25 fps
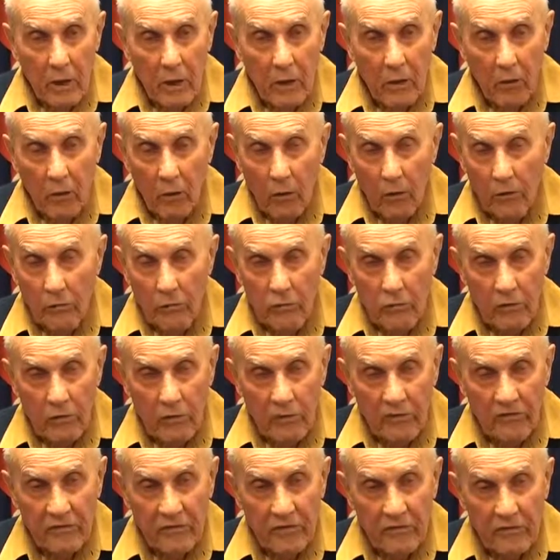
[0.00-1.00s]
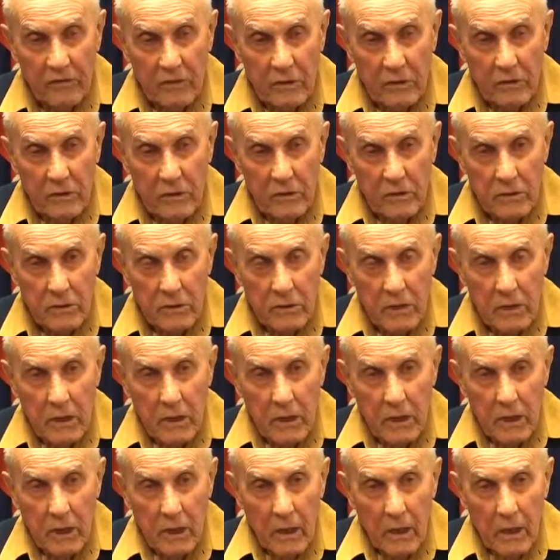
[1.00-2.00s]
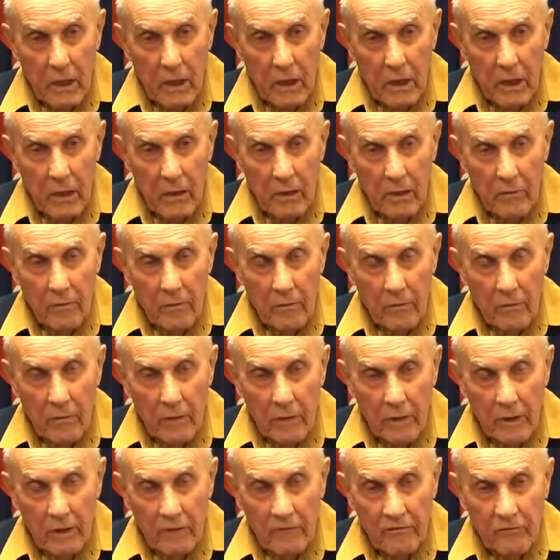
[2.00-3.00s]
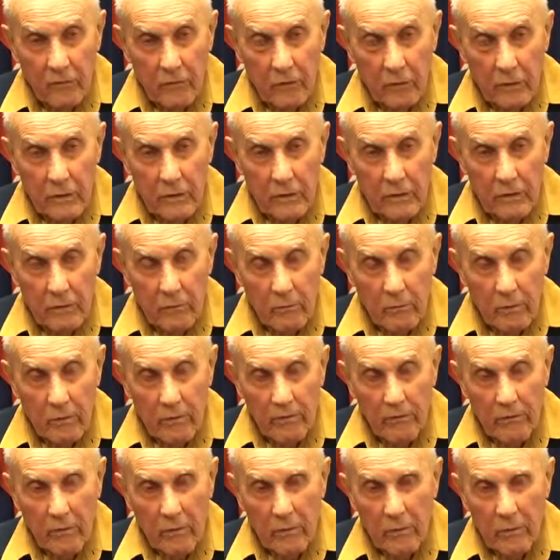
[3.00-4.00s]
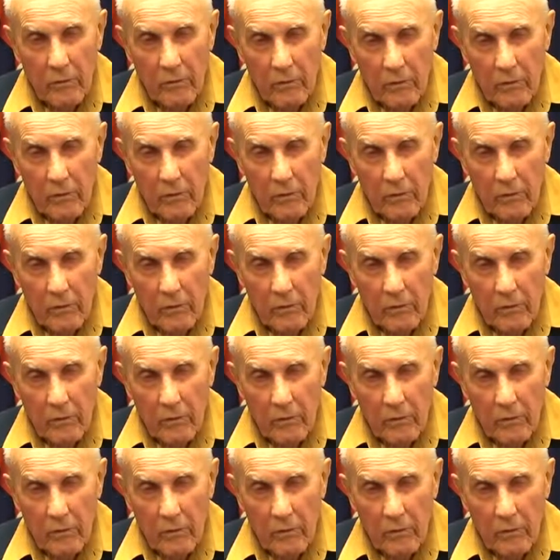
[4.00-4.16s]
all through the 50s, late 40s, well,